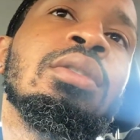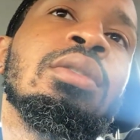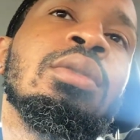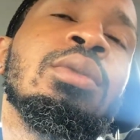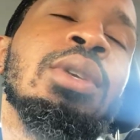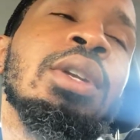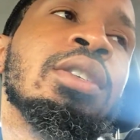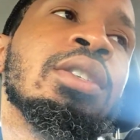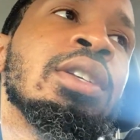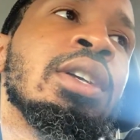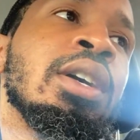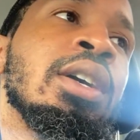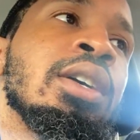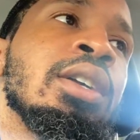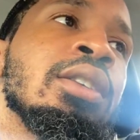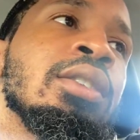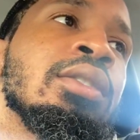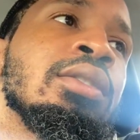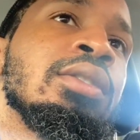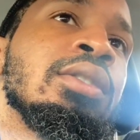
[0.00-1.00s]
What else, God?
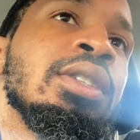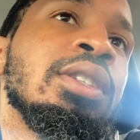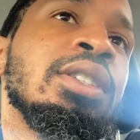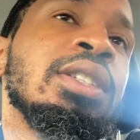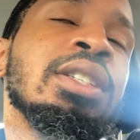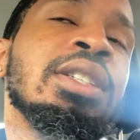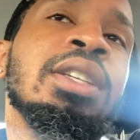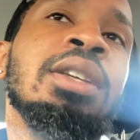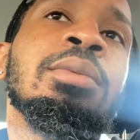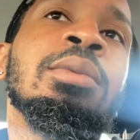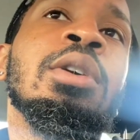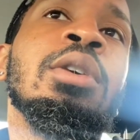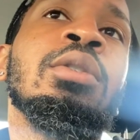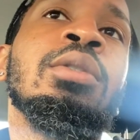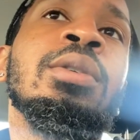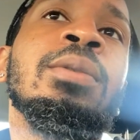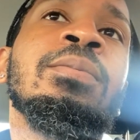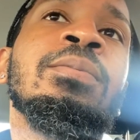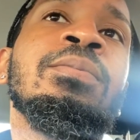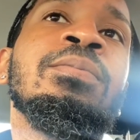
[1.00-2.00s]
He says, keep going.